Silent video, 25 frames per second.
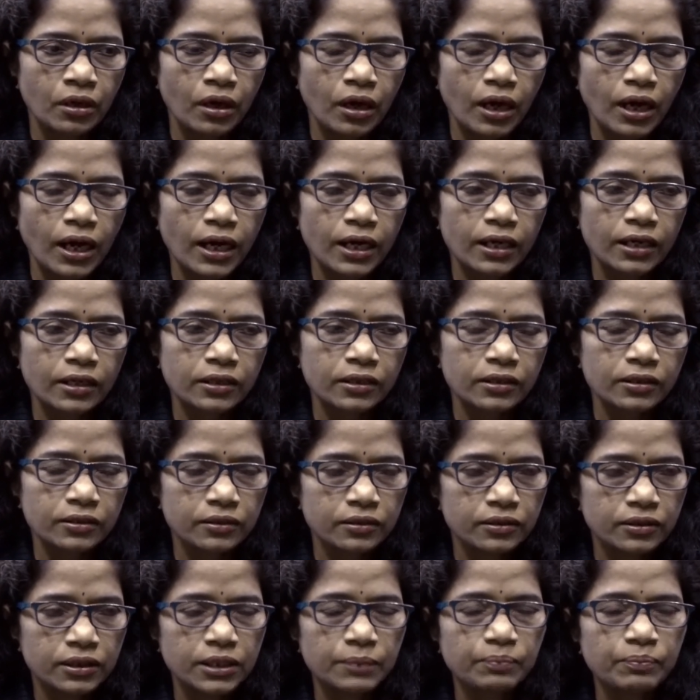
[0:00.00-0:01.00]
are
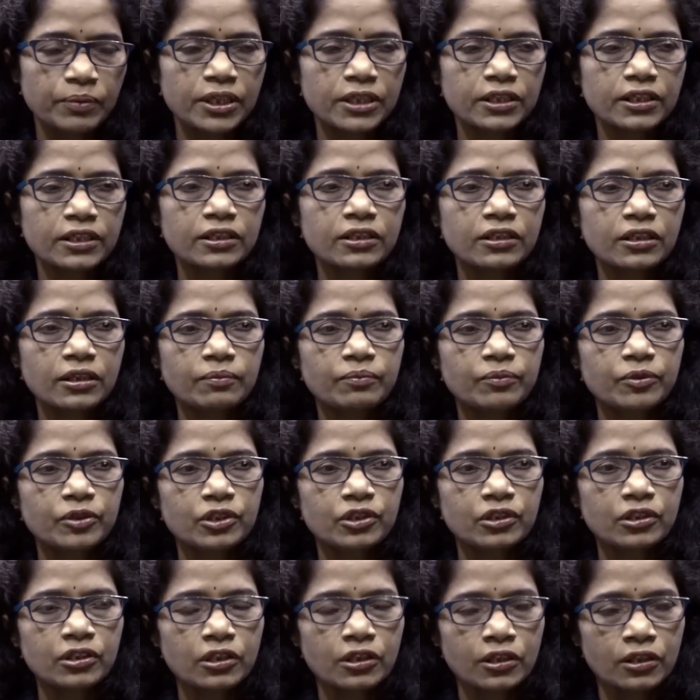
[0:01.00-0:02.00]
dependent
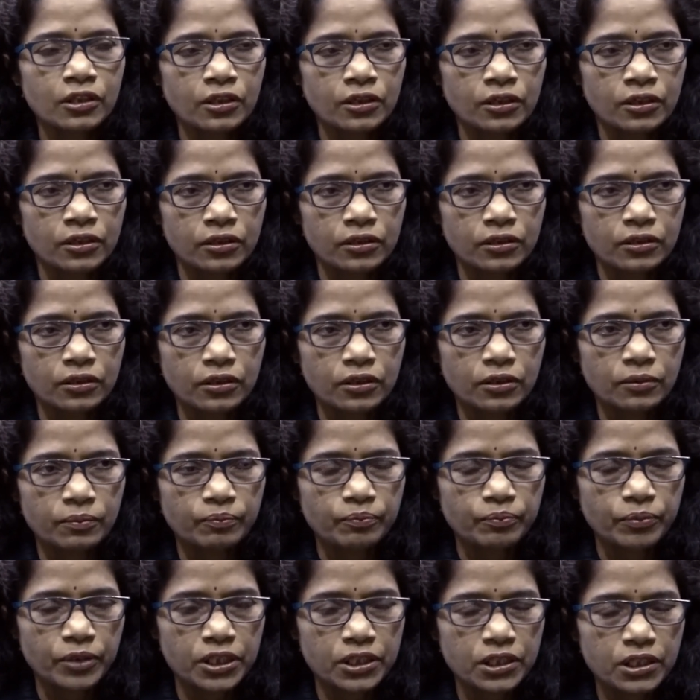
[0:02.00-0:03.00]
upon the
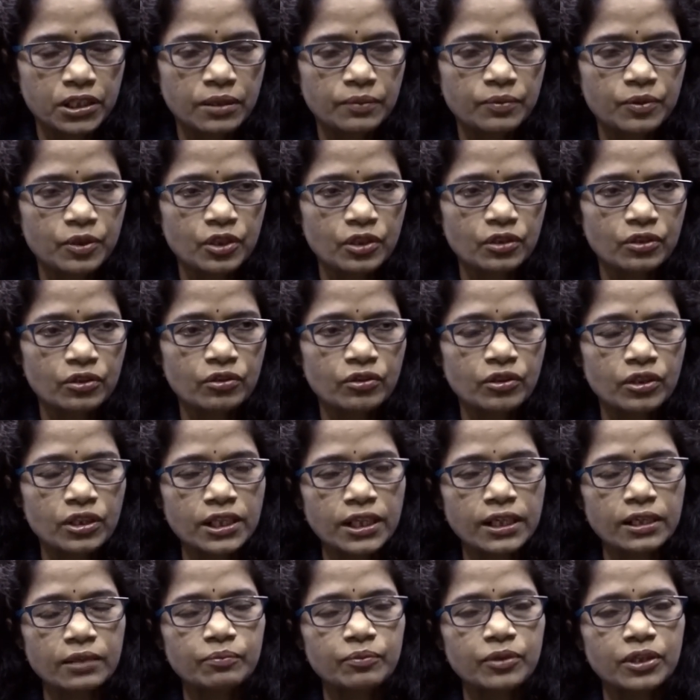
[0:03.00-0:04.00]
perception,
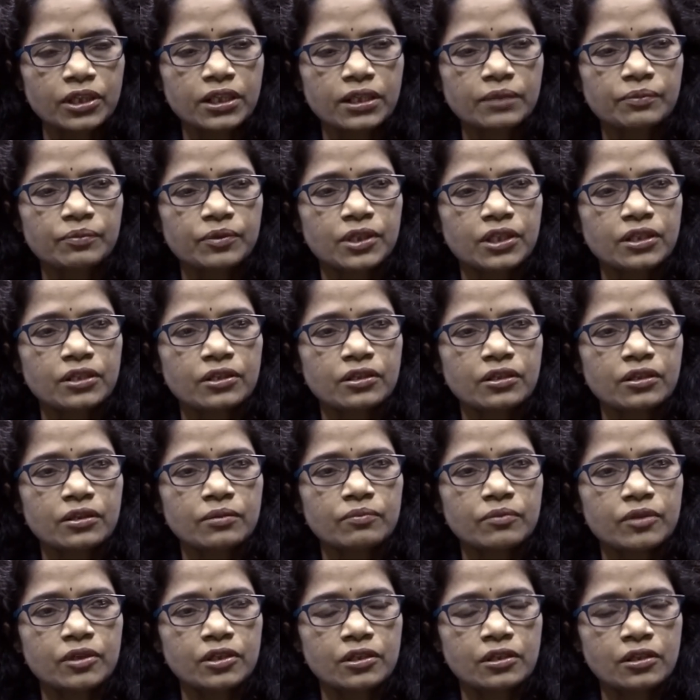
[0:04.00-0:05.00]
their belief
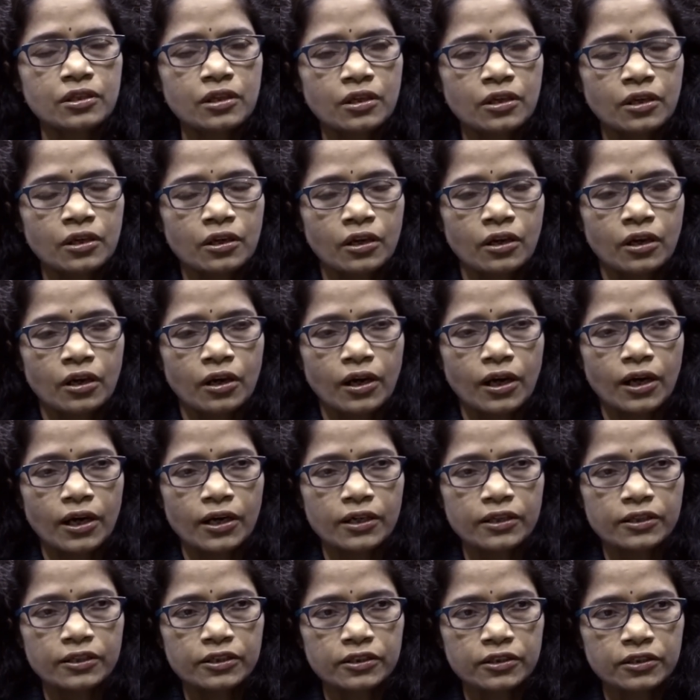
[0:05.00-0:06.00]
systems,
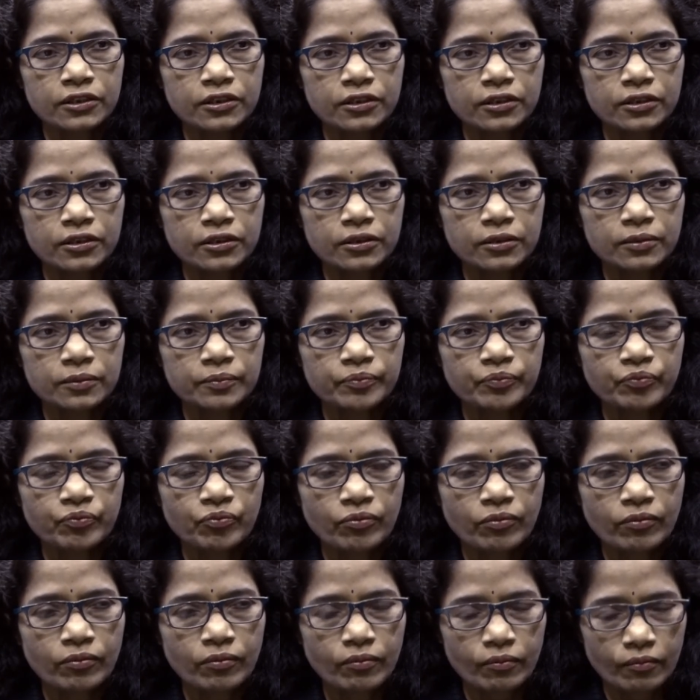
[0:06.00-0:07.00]
and
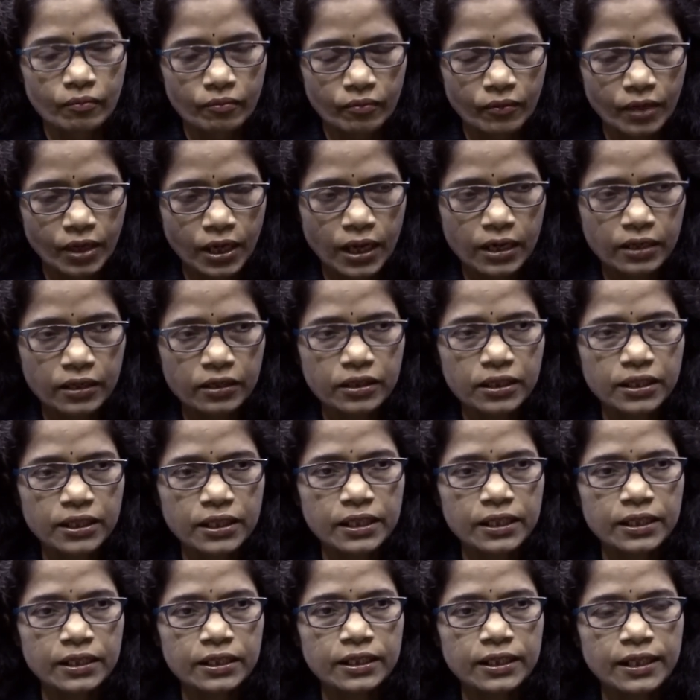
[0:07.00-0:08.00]

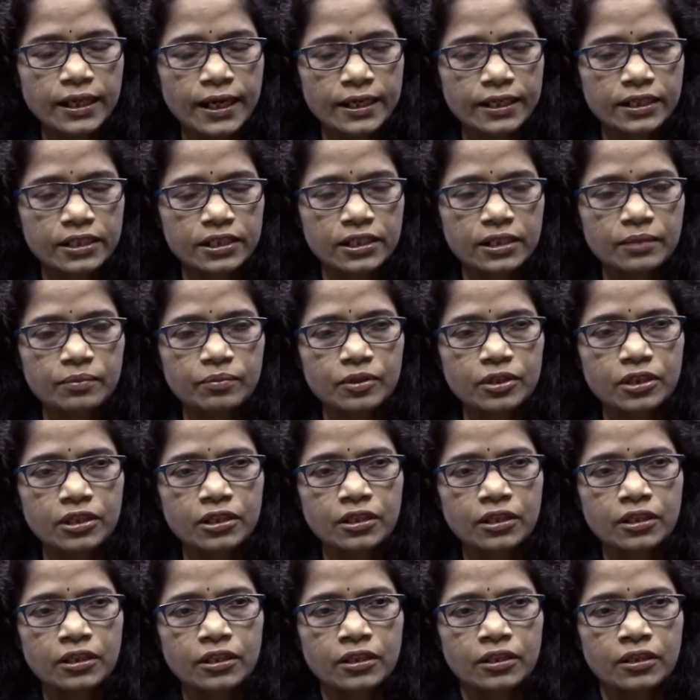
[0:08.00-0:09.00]
accordingly they accept
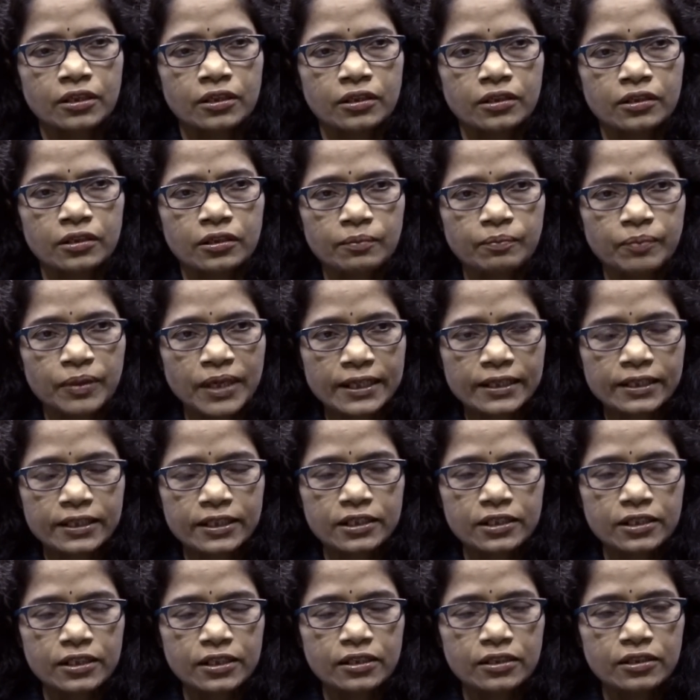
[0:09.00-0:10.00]
the
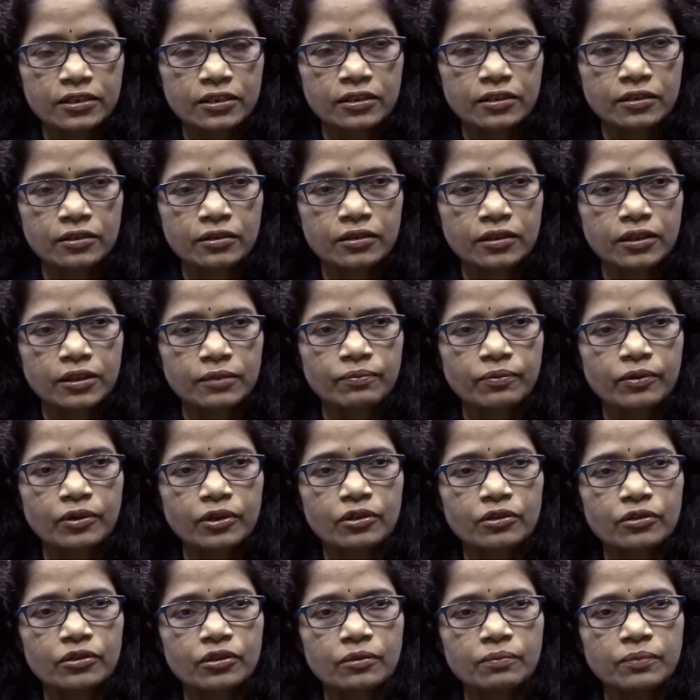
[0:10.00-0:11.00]
practices, they
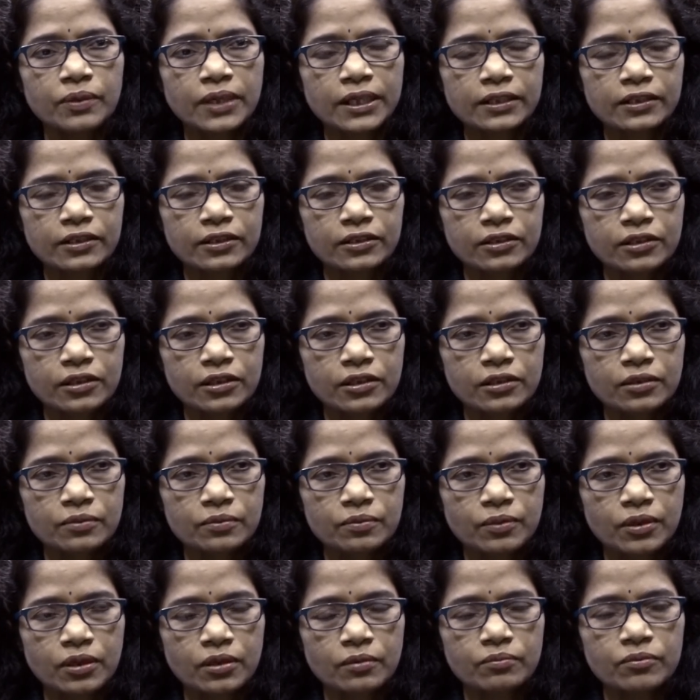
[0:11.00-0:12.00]
follow the practices
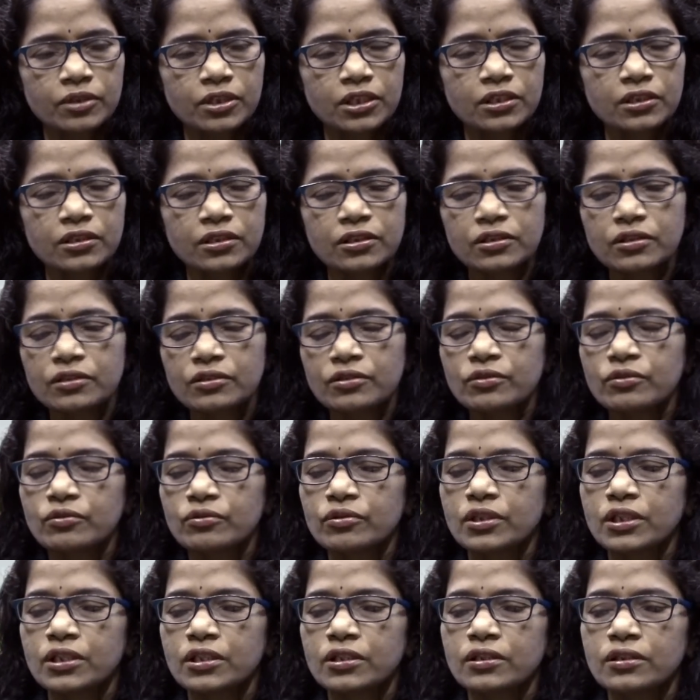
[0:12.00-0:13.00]
from generations to
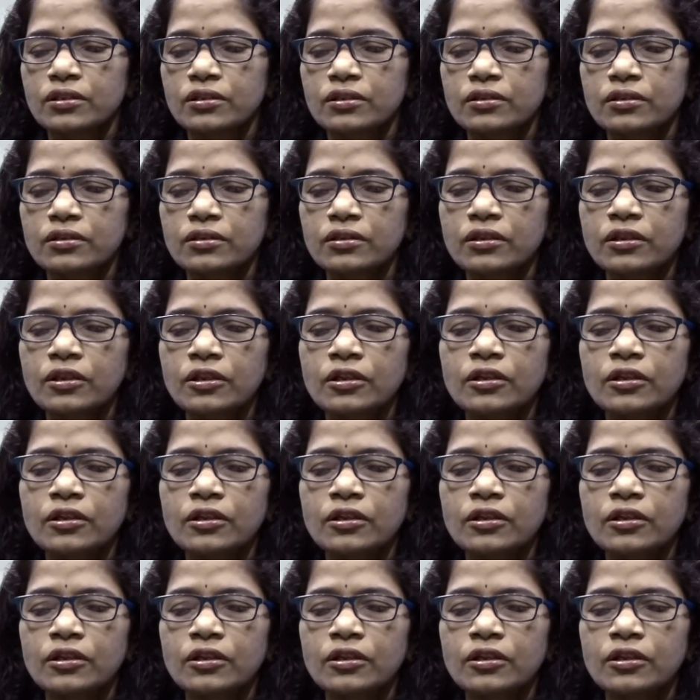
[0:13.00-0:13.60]
generation.